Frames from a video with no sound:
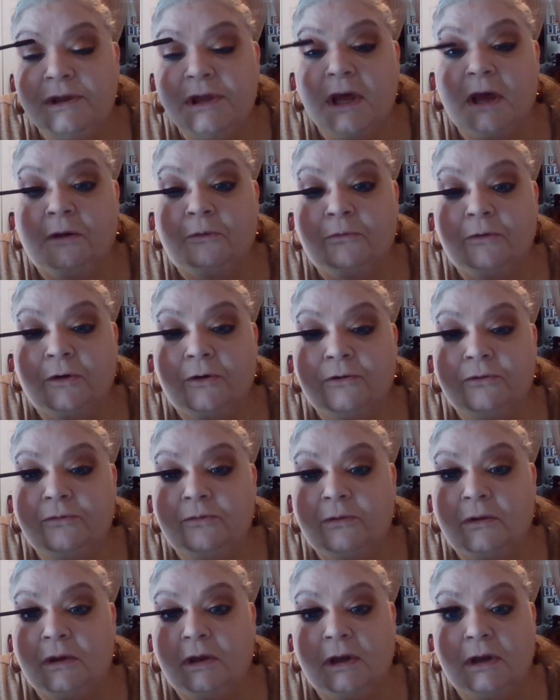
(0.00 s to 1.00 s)
that
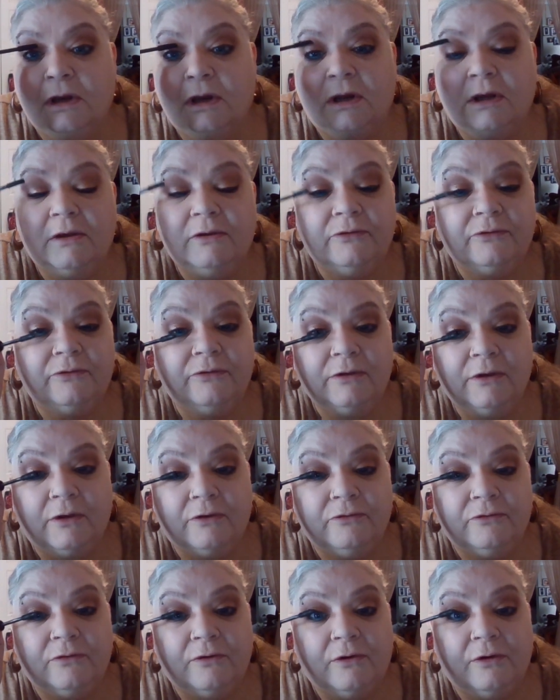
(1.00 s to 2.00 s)
worked really nice
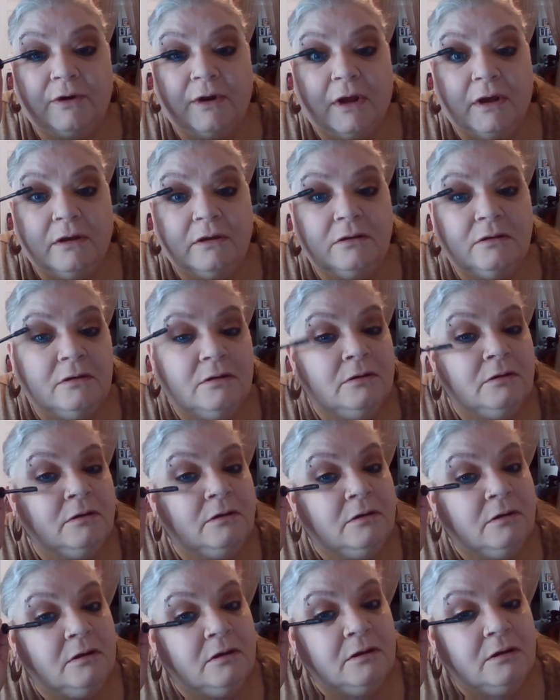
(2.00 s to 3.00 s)
yesterday.
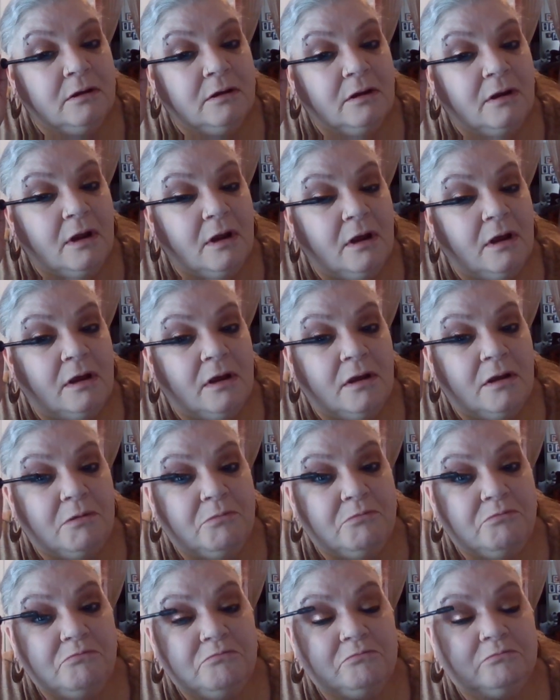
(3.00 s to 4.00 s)

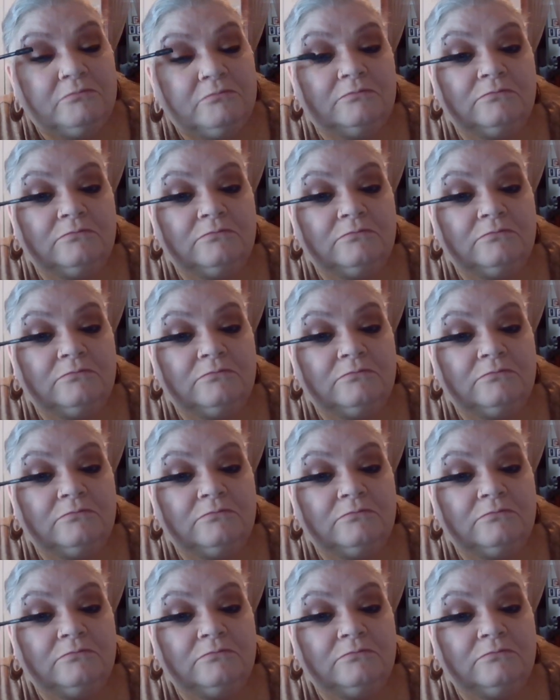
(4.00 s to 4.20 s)
Um,